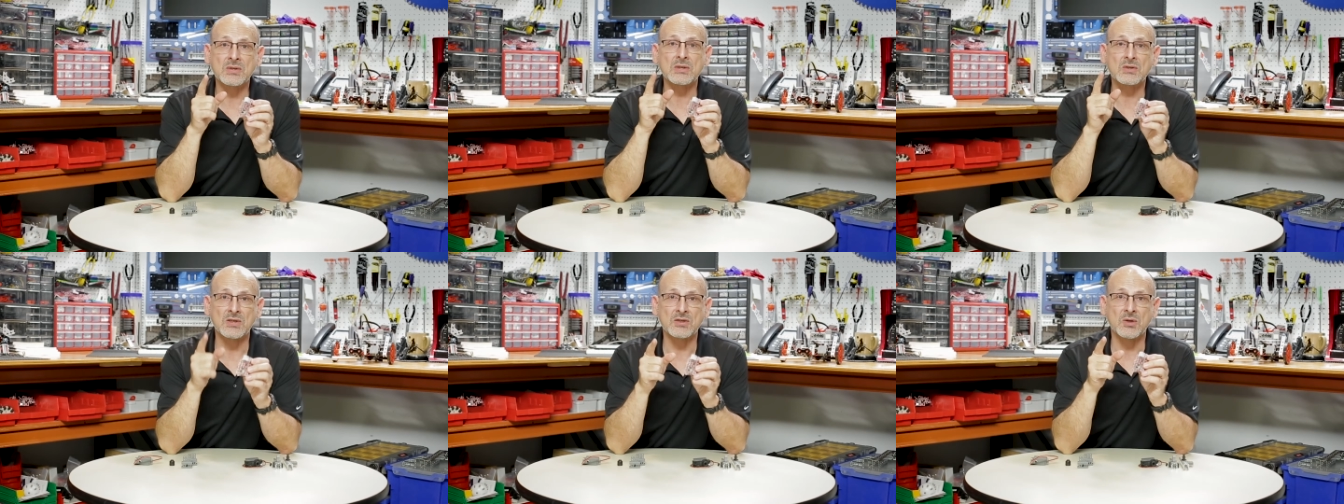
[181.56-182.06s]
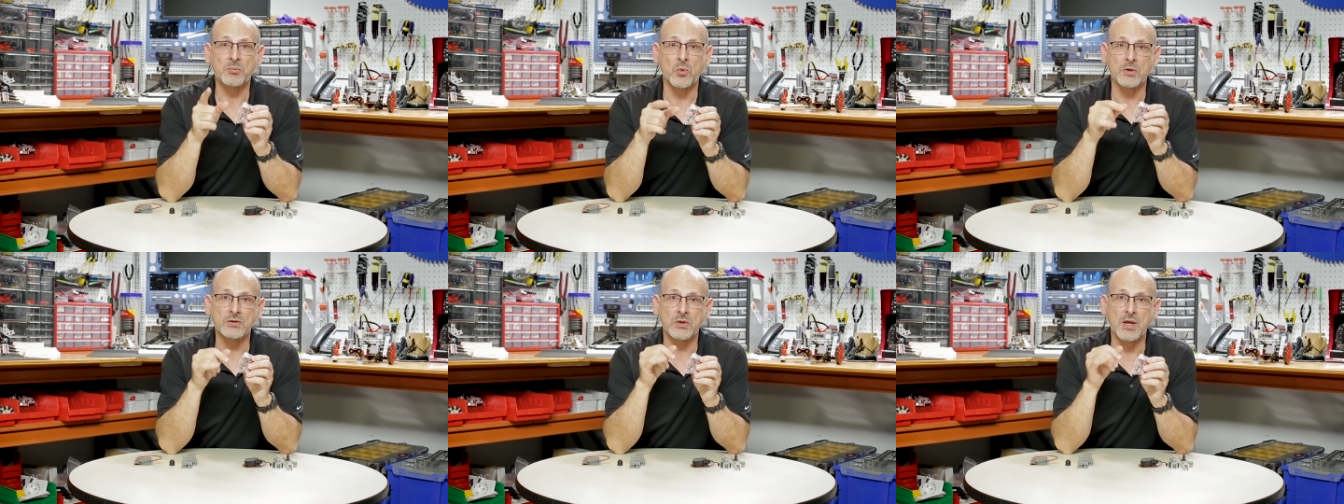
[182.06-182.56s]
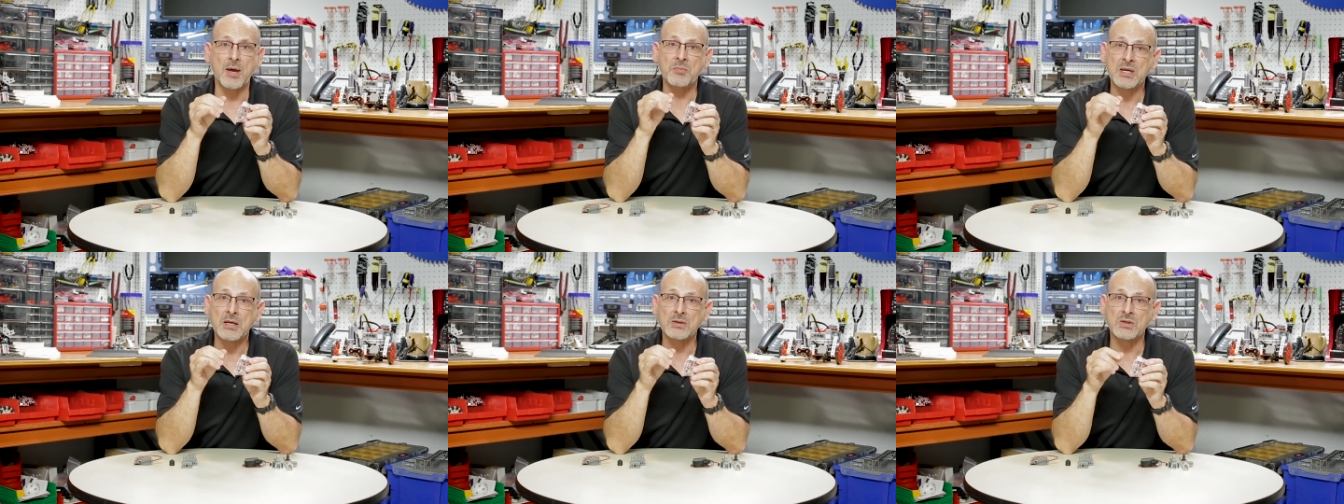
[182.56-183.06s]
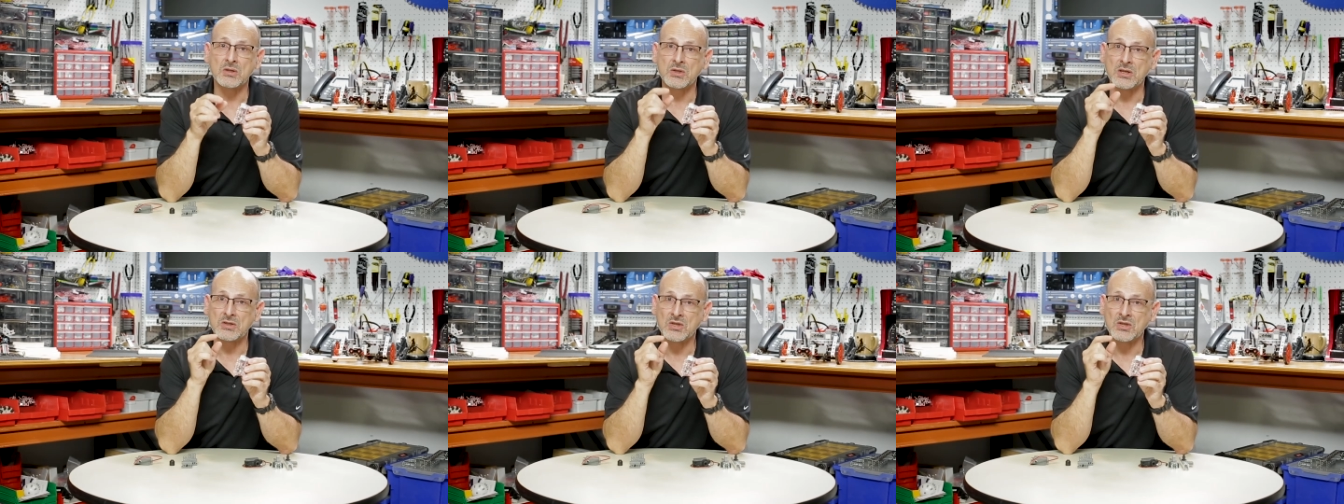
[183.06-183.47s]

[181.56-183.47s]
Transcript: said sensor port, so that means it's going